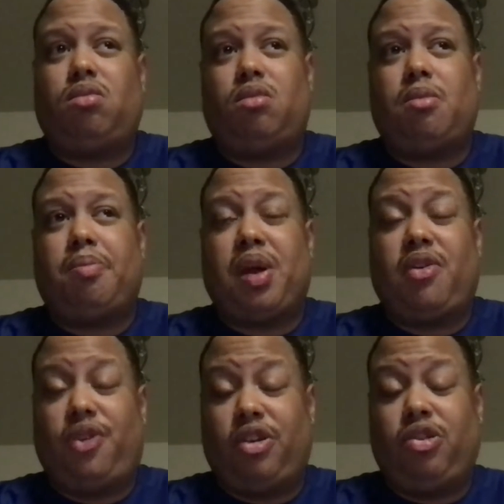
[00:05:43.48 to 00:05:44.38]

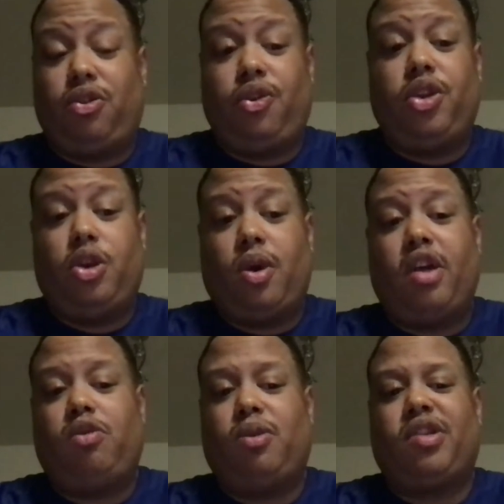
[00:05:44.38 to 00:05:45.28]
beneficial for the
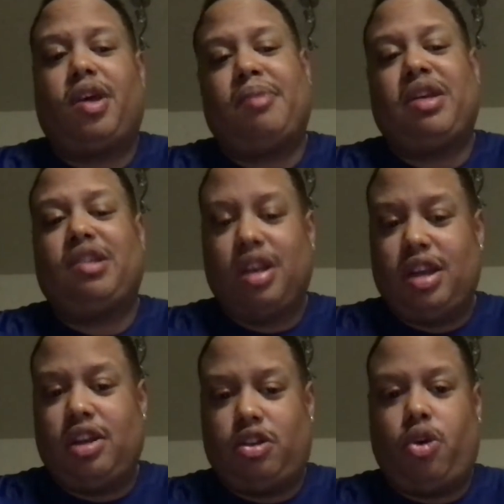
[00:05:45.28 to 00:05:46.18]
U.S. was I basically
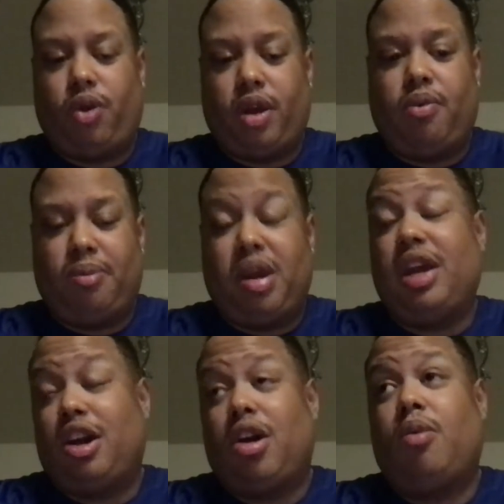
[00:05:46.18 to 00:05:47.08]
did total
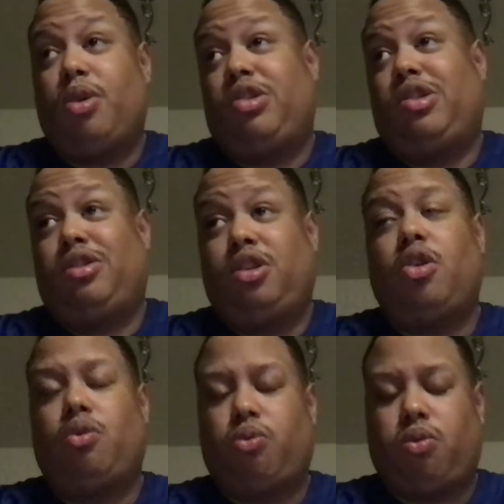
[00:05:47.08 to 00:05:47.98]
income, which is
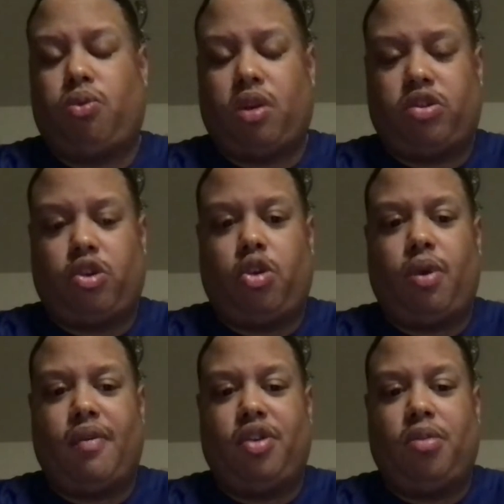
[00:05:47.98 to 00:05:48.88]
total
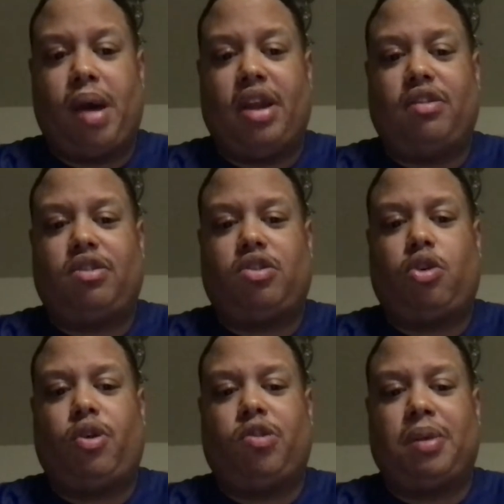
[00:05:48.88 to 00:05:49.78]
revenue minus
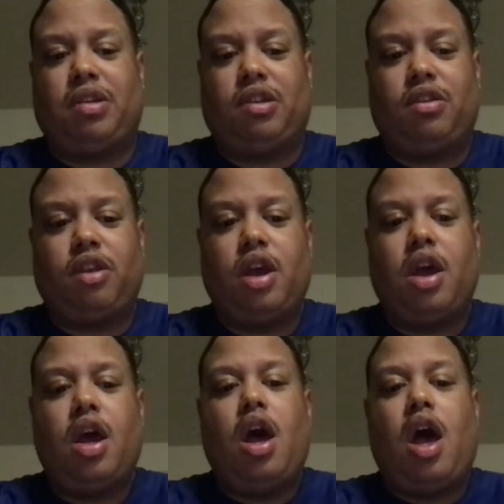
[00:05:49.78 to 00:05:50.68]
total
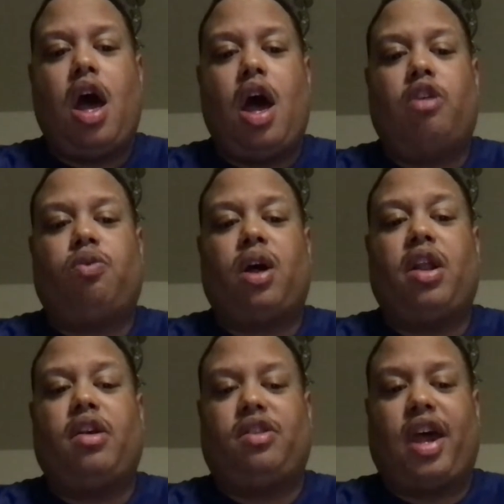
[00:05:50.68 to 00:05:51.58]
expenses, as well
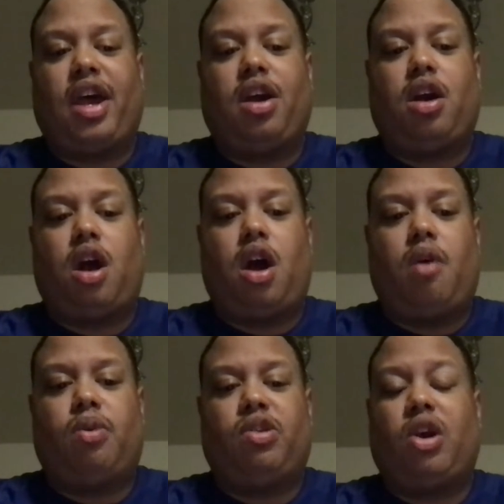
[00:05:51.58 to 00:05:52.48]
as like
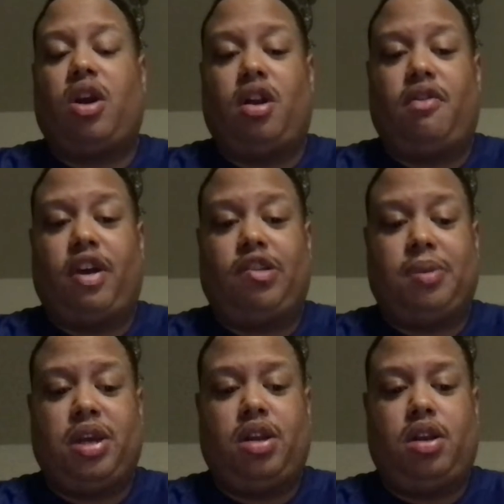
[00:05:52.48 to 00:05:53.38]
return on
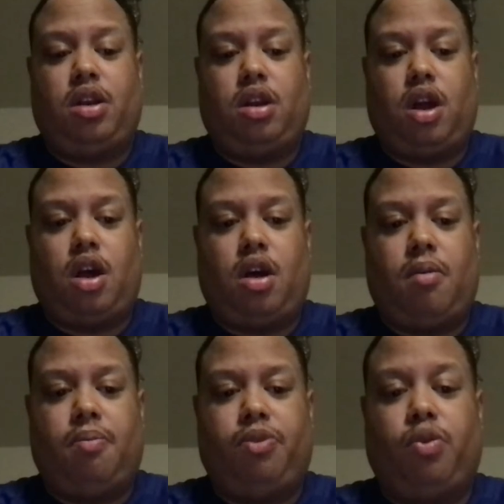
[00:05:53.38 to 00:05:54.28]
investment.
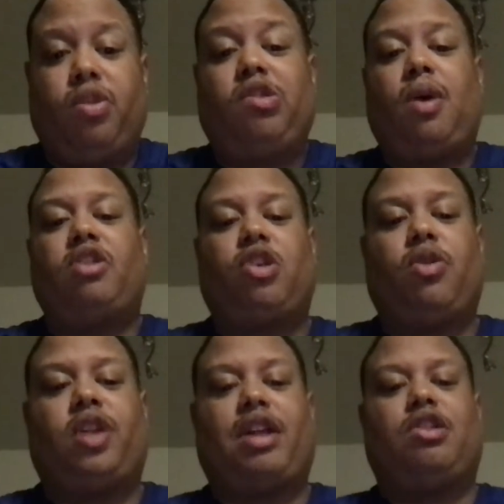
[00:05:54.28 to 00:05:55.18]
The reason why I
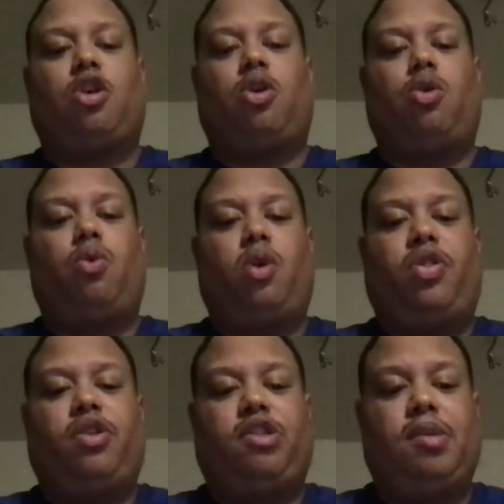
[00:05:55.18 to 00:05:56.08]
chose not to go with
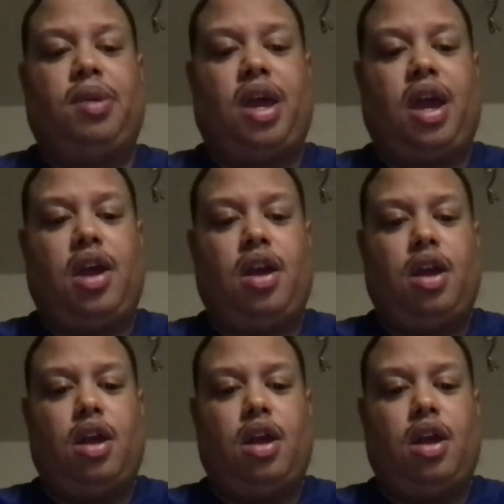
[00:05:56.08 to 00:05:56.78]
the CBA